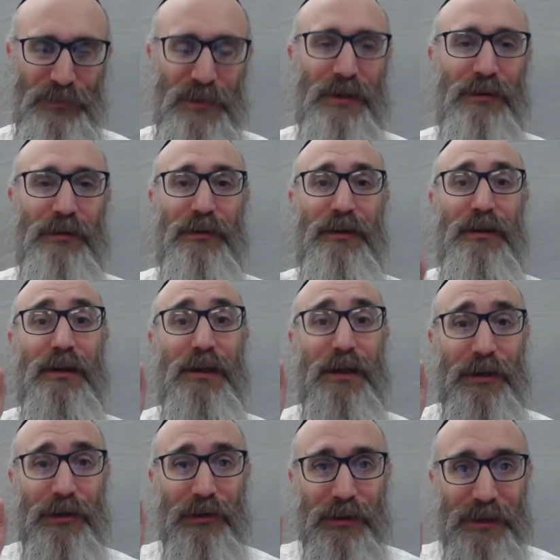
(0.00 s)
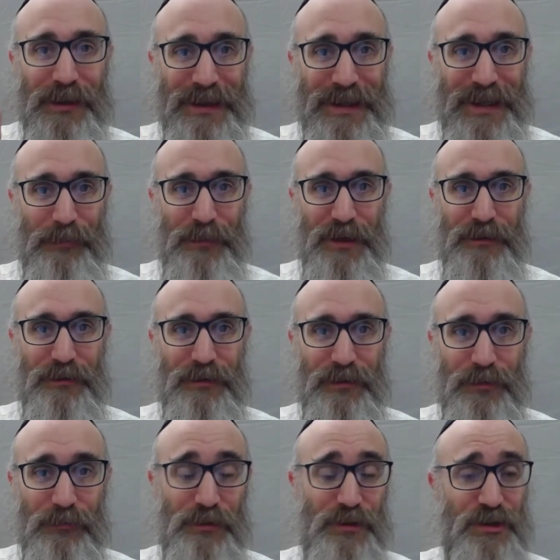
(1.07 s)
The letter Lamed,
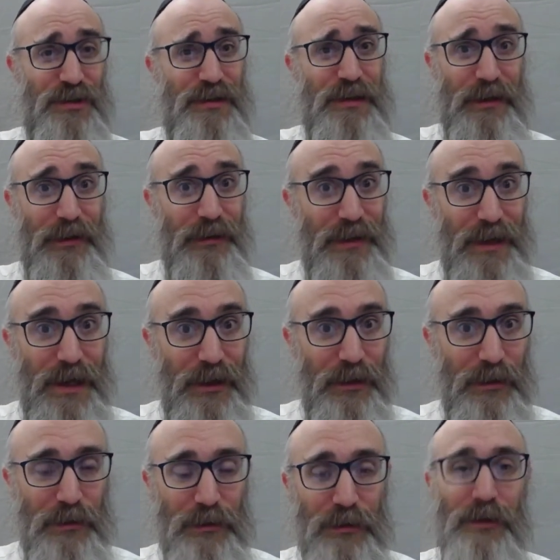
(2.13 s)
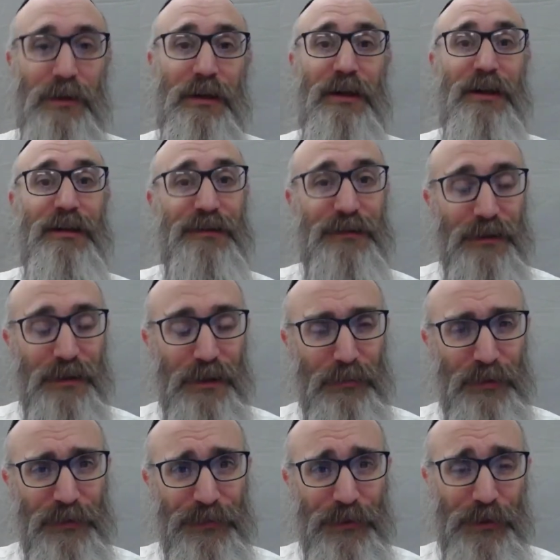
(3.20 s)
which is like an L, is
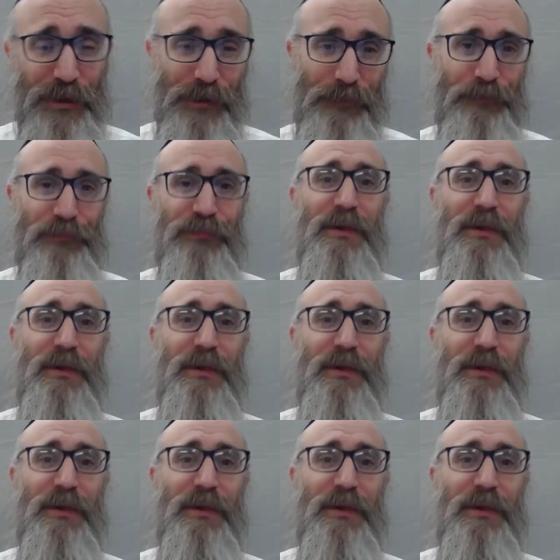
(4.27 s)
number 30.